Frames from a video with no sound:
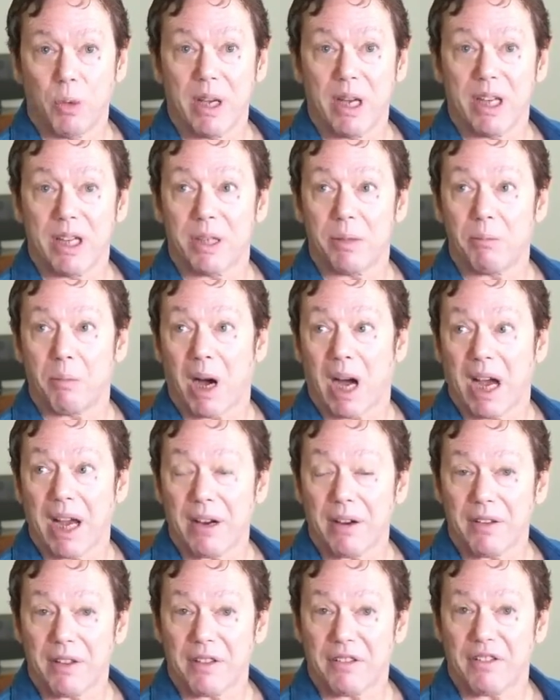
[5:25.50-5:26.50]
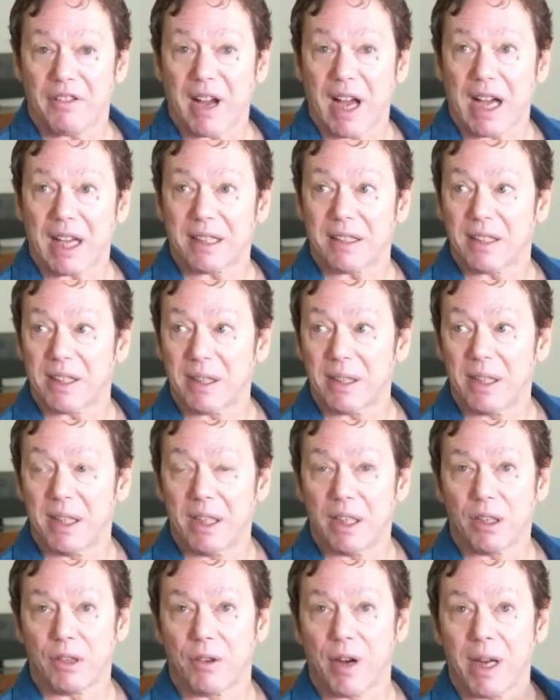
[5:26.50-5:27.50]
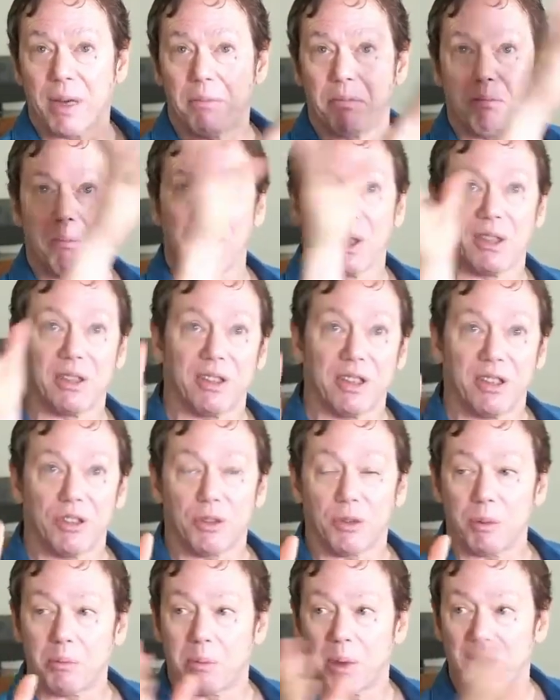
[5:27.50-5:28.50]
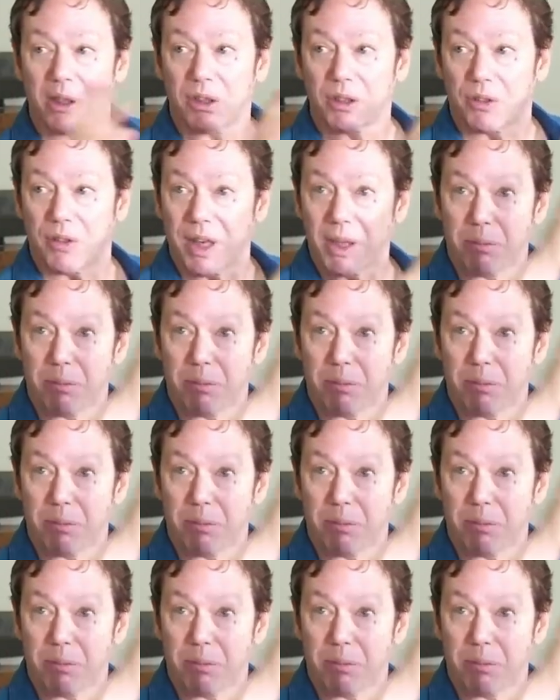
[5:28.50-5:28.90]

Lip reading: We admire the fact that great buildings were built,